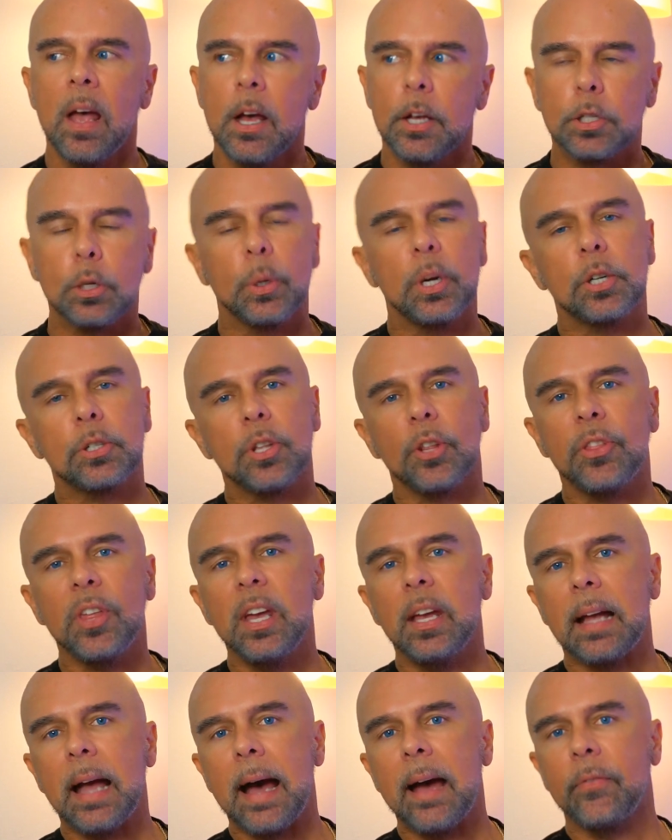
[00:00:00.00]
So here's the
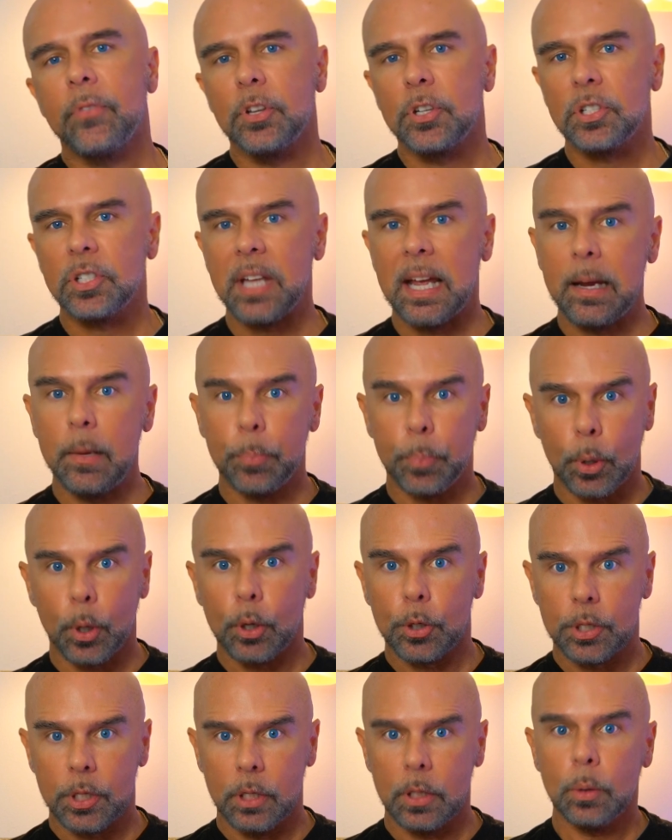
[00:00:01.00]
thing. I have the same
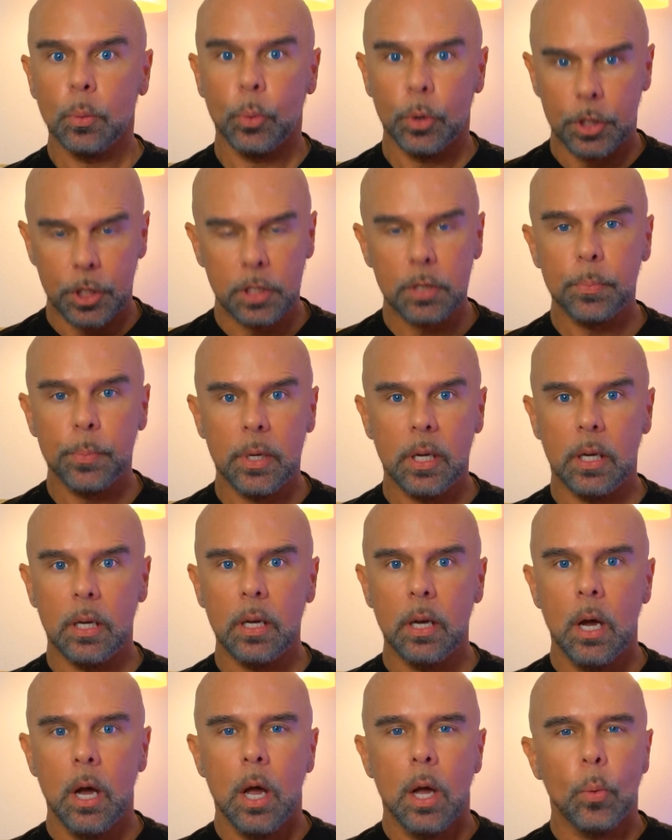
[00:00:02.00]
person, which is
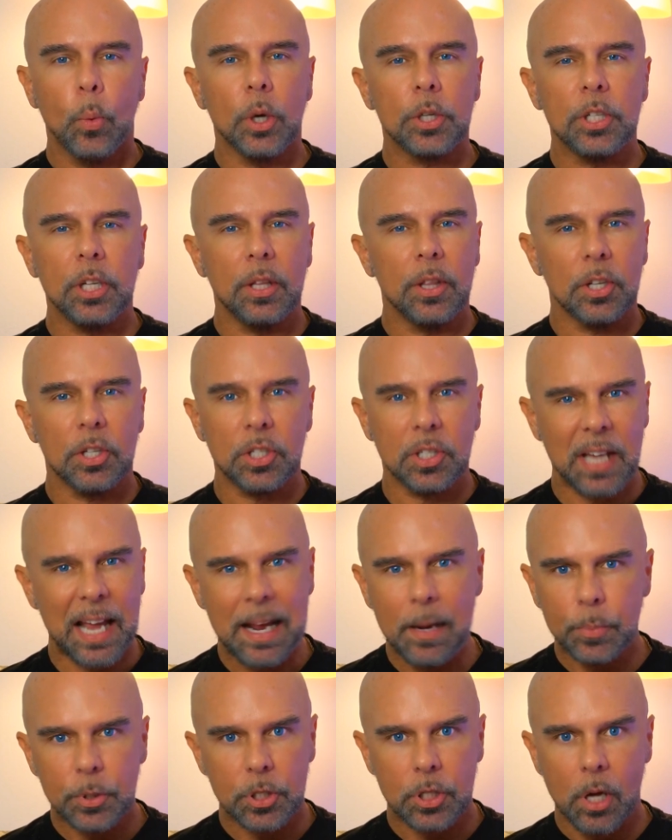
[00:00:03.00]
me, watching the
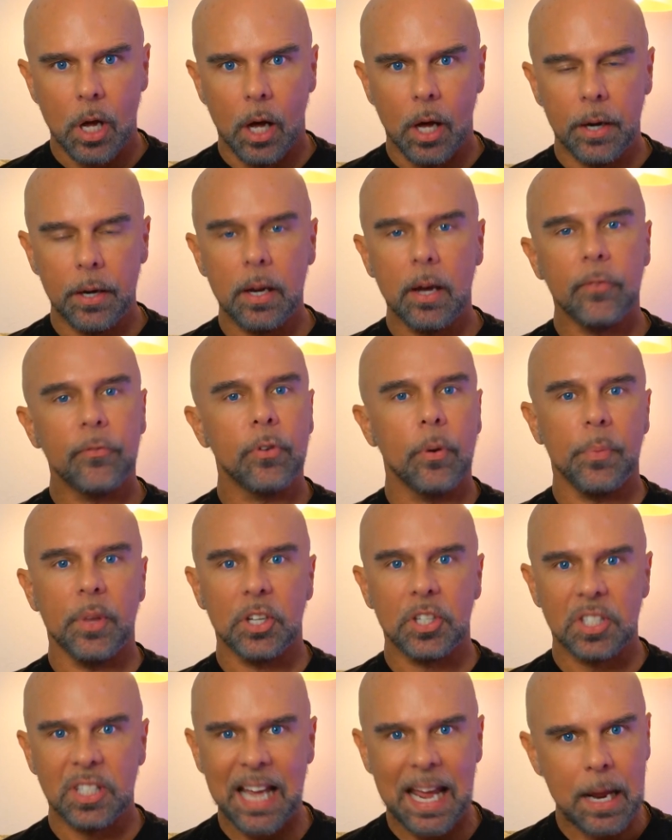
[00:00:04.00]
same sun from the
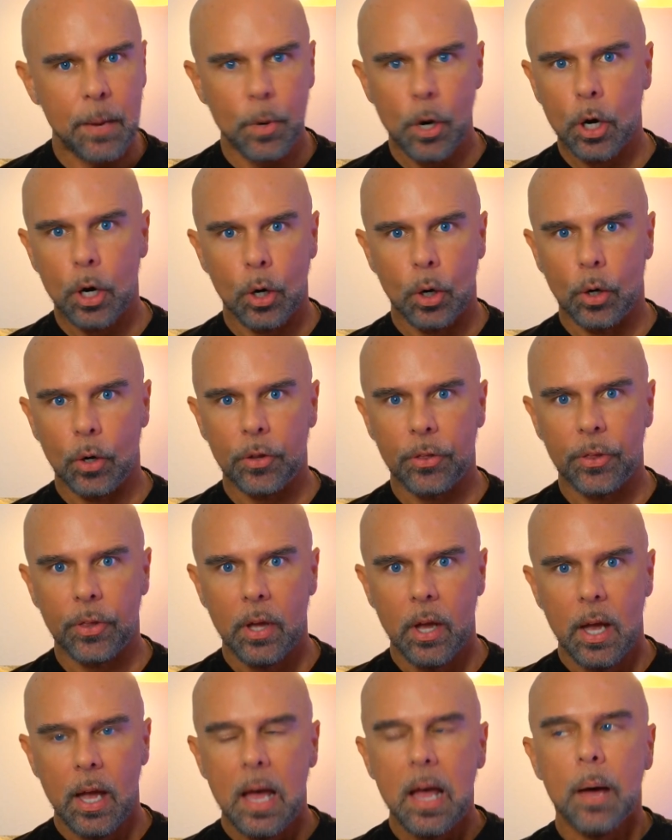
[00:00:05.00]
same earth,
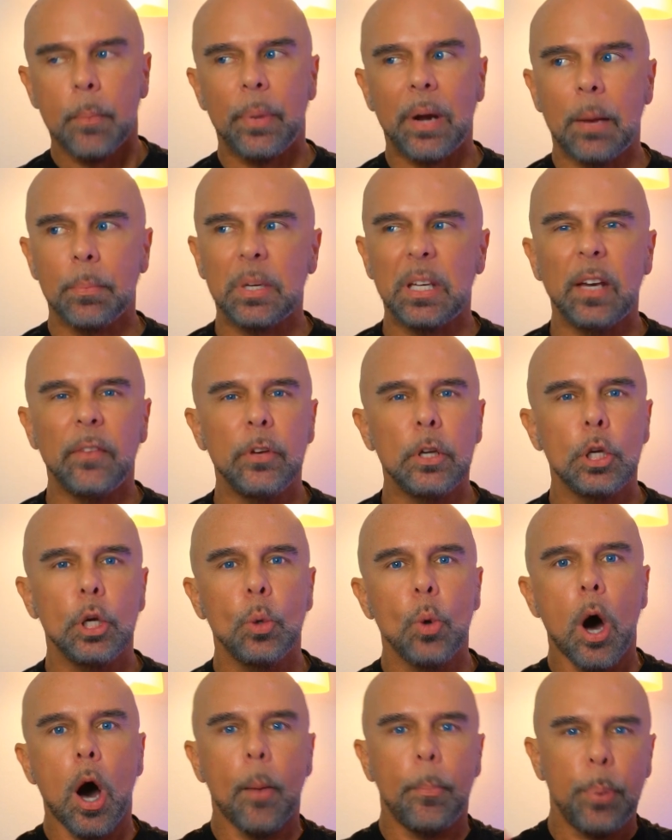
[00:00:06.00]
but I'm giving
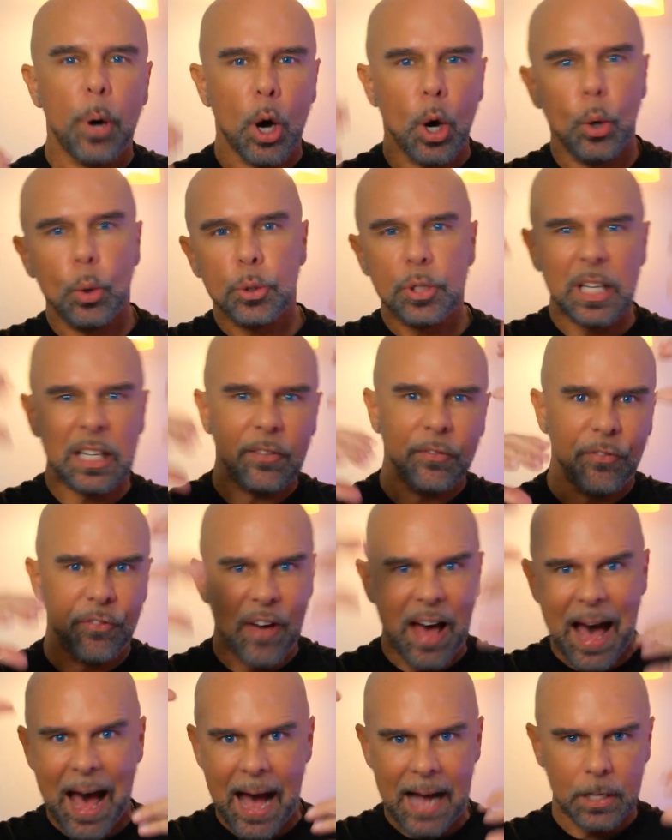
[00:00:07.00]
you opposing
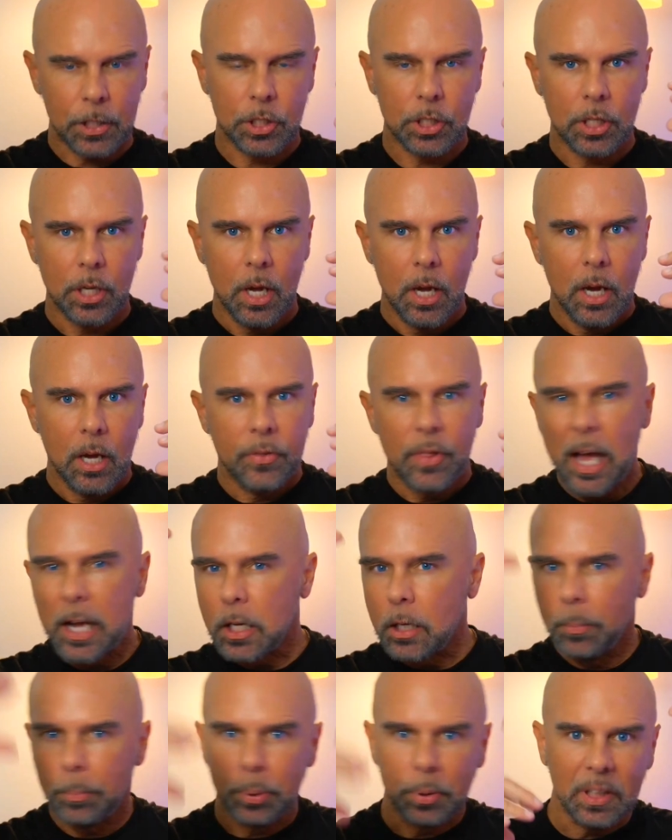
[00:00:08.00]
facts that
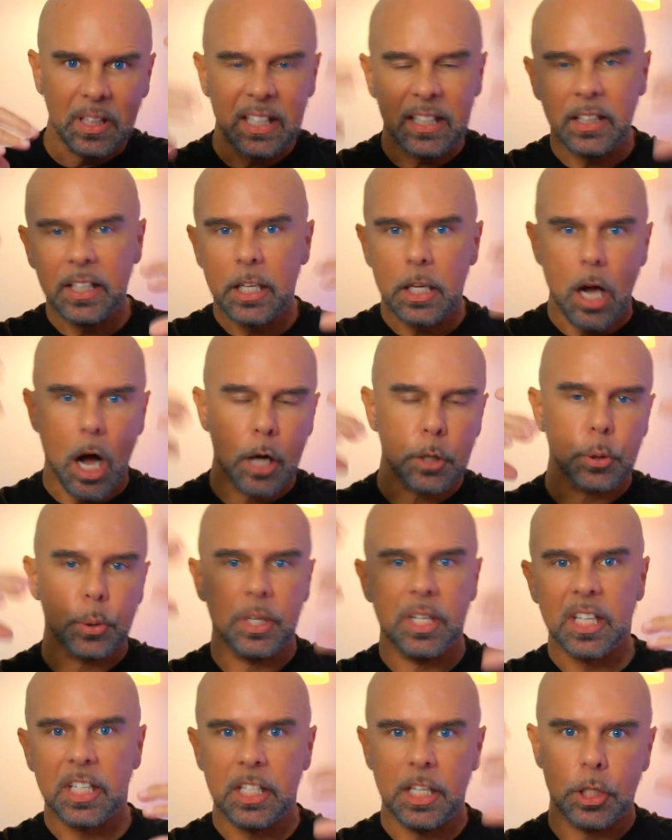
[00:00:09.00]
completely
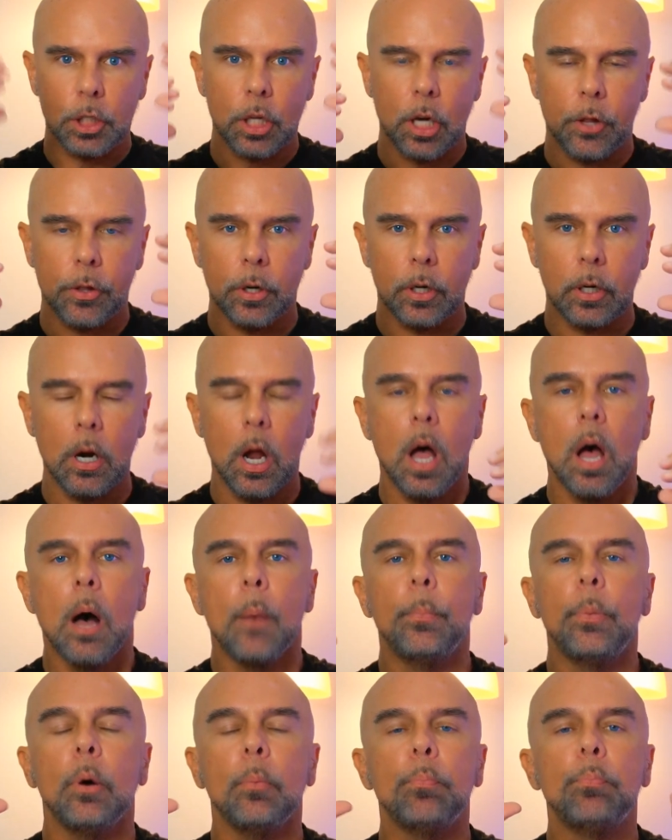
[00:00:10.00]
contradict each other,
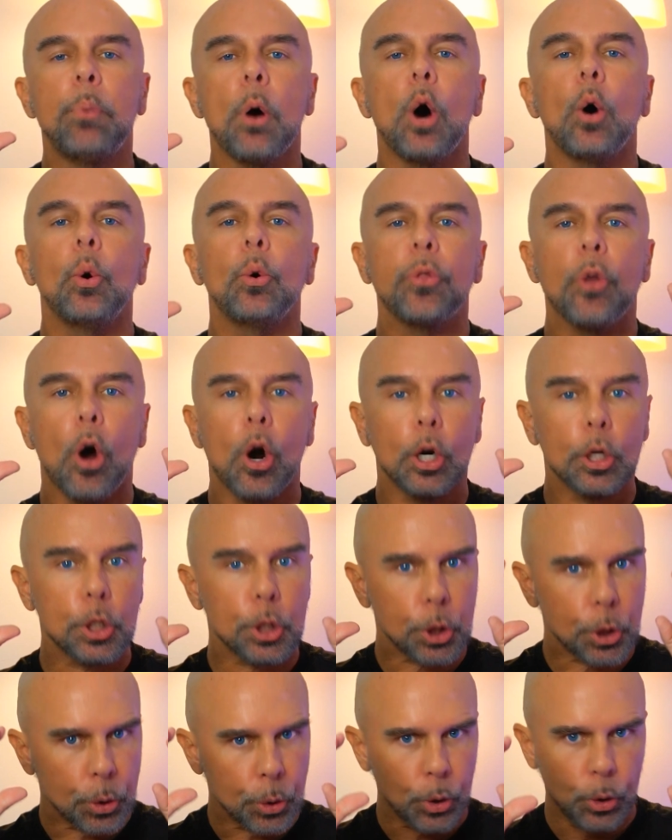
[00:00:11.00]
but both are
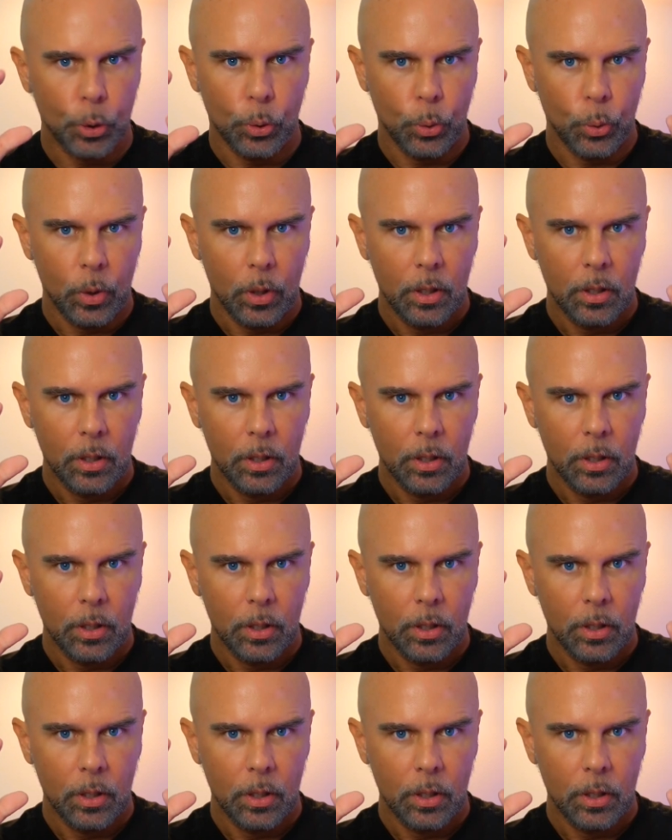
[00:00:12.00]
true.